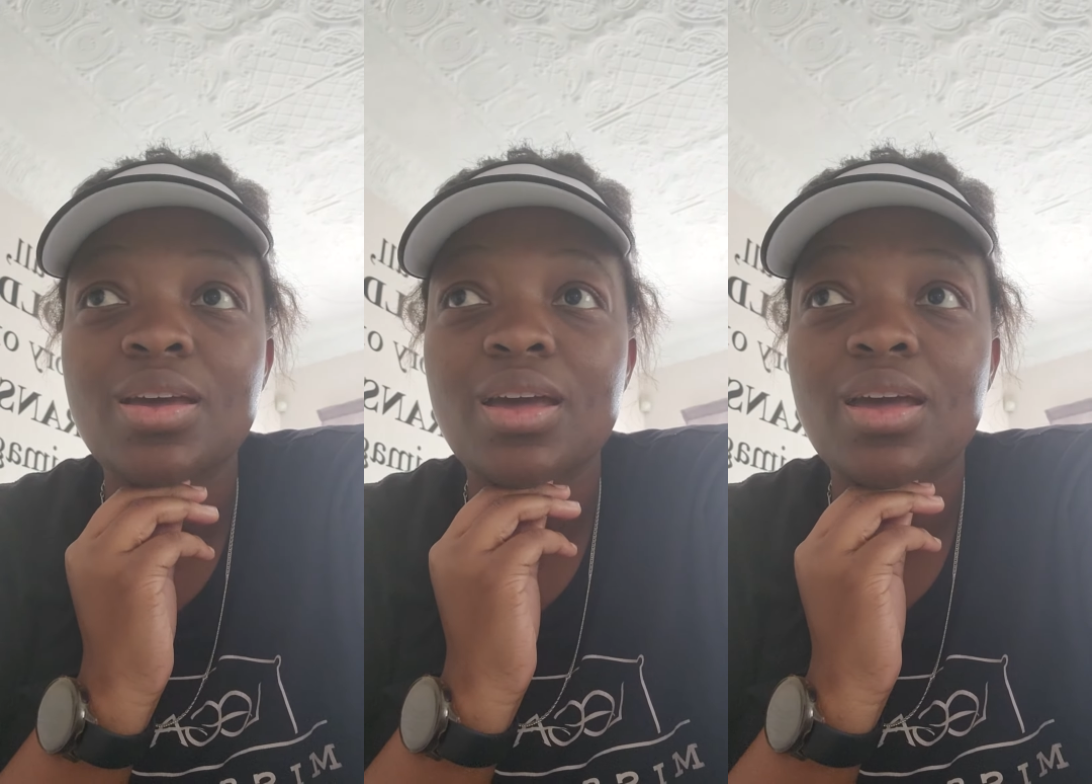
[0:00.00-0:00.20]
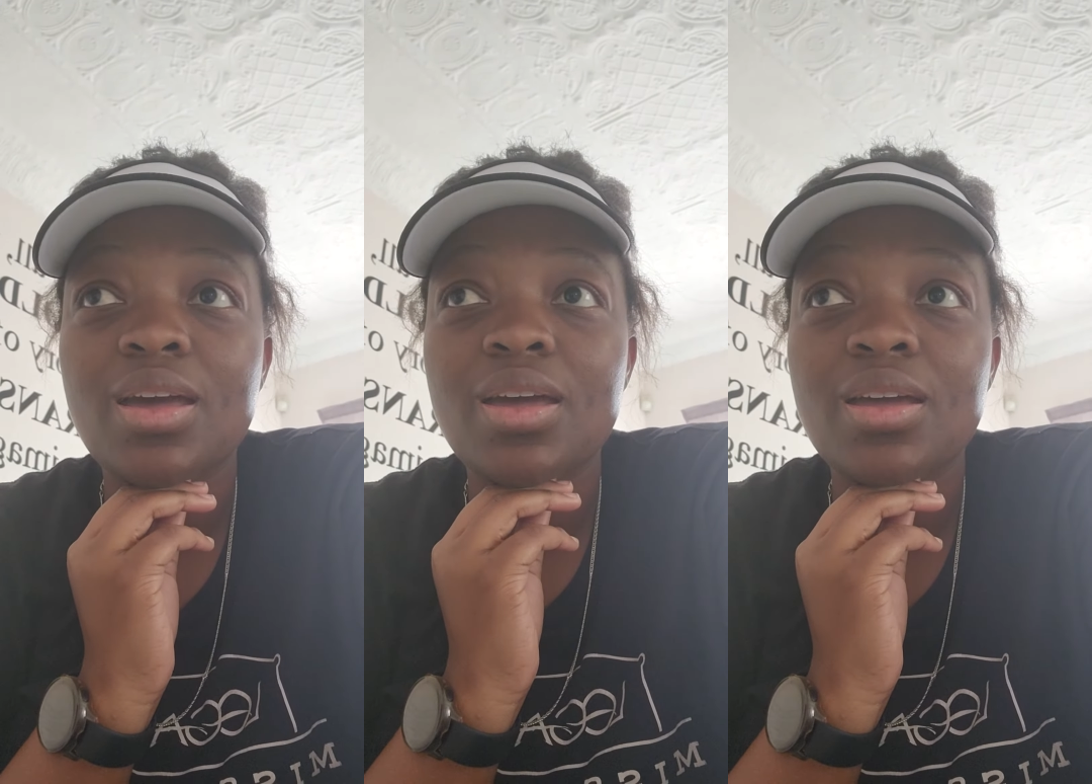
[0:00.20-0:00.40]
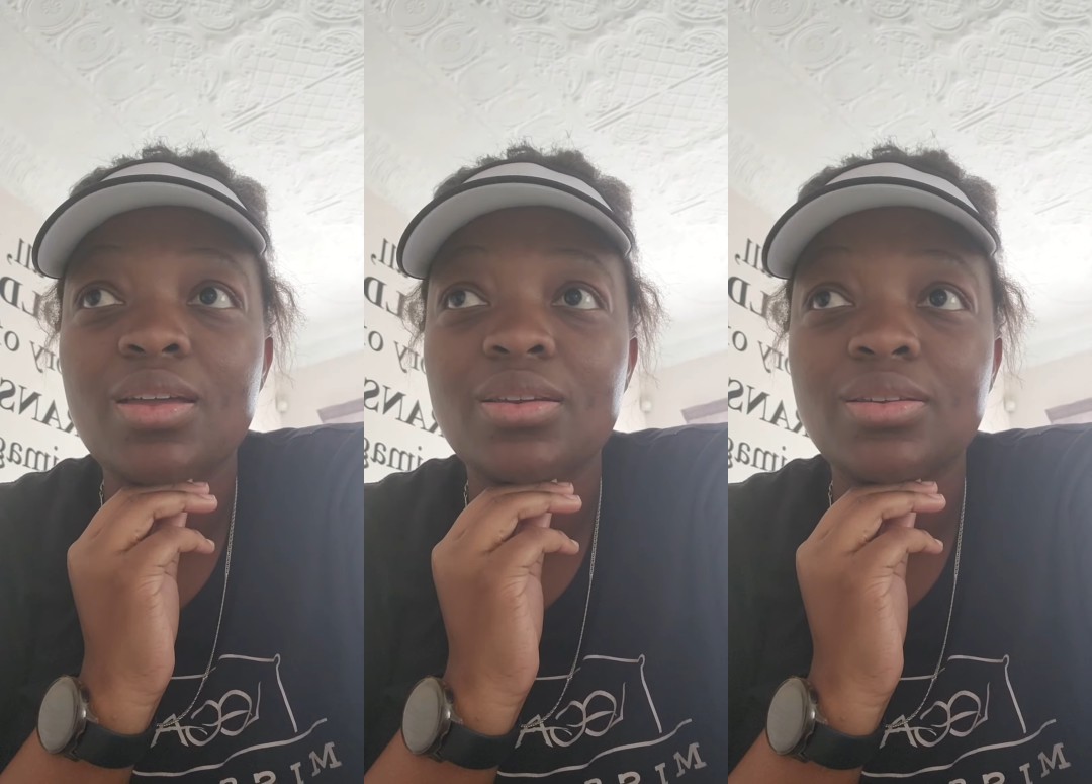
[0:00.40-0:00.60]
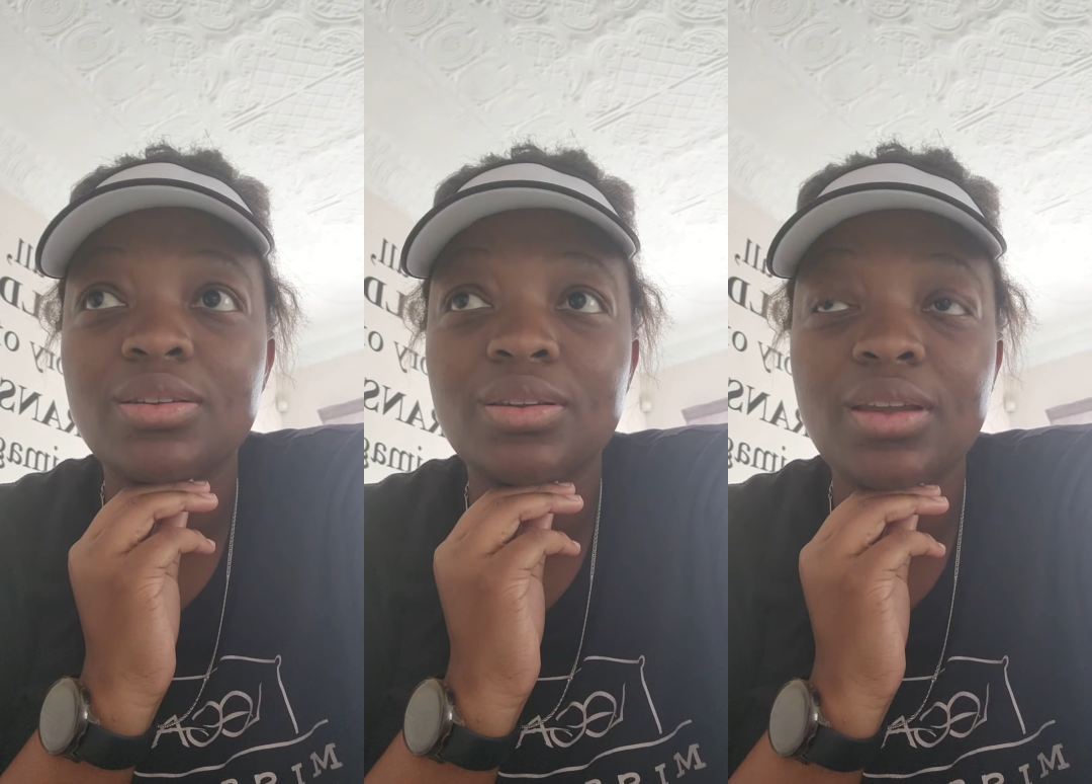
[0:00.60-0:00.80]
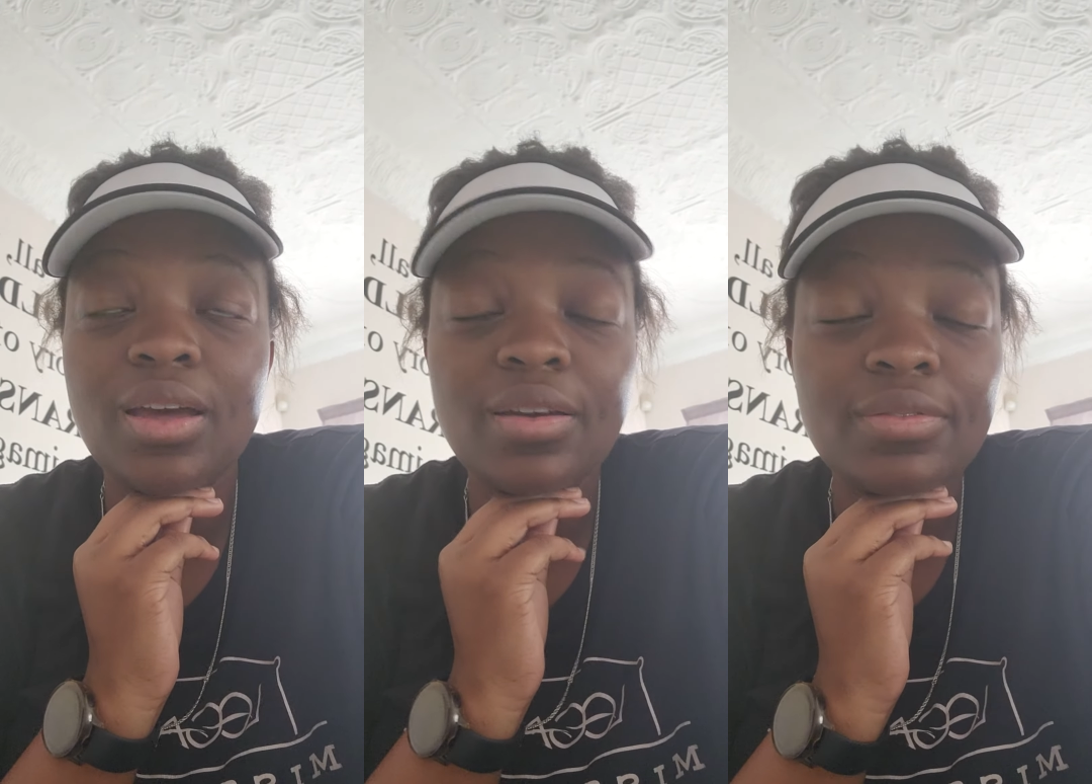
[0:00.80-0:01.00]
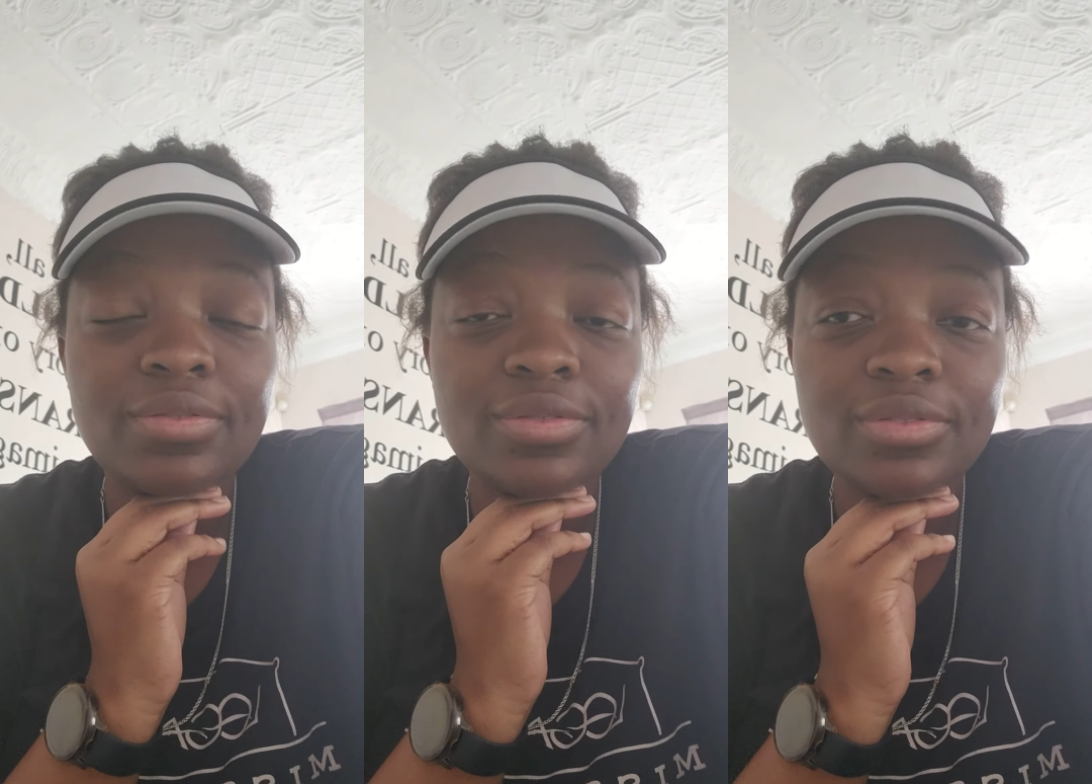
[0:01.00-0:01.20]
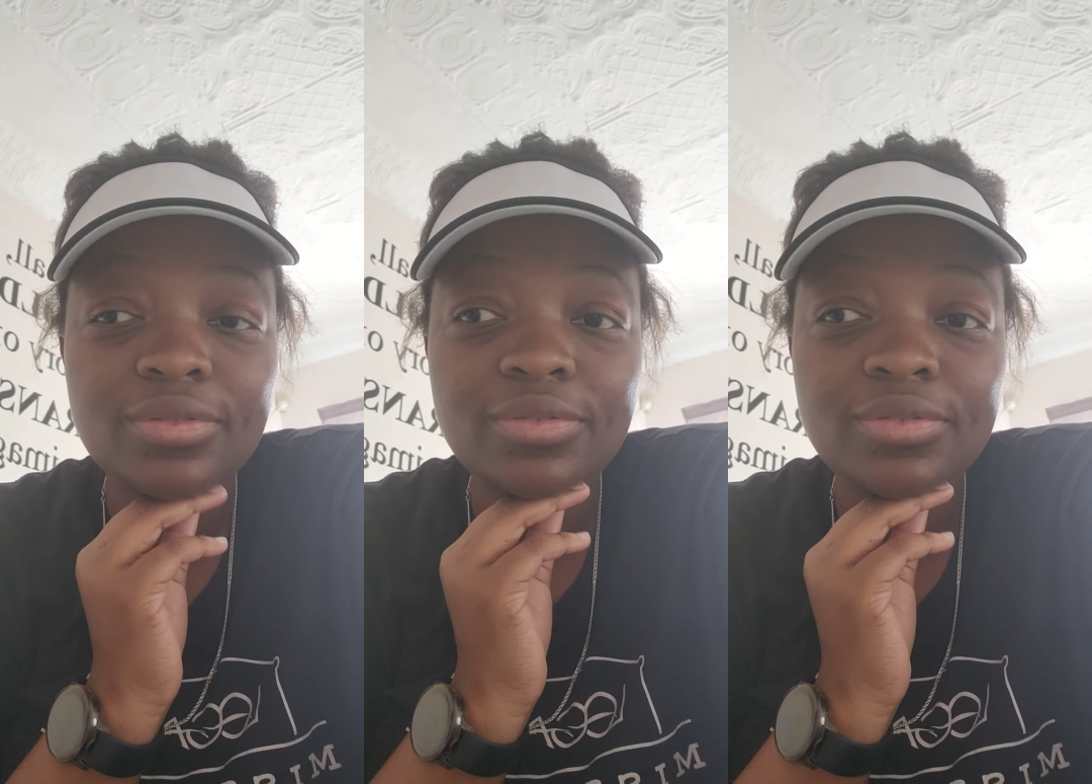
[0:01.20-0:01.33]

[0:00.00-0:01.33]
and love